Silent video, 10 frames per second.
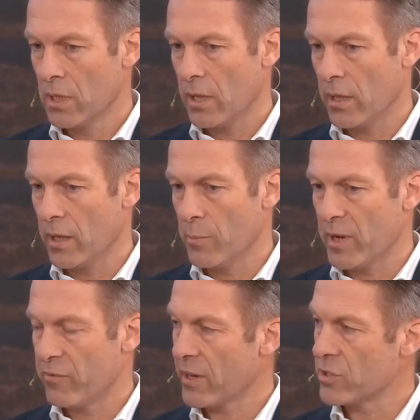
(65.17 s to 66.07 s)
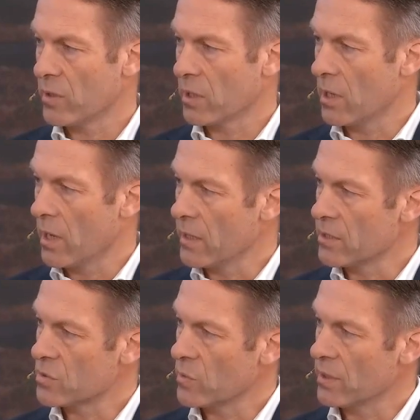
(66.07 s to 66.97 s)
a manufacturing
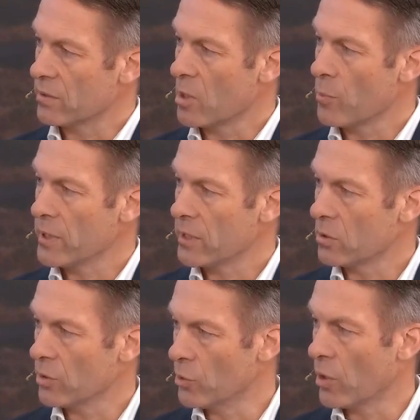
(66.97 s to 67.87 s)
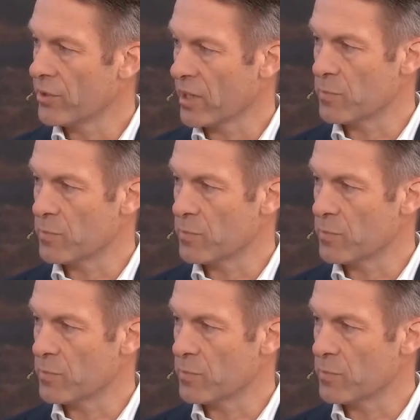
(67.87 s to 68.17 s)
alliance with a company called NorthX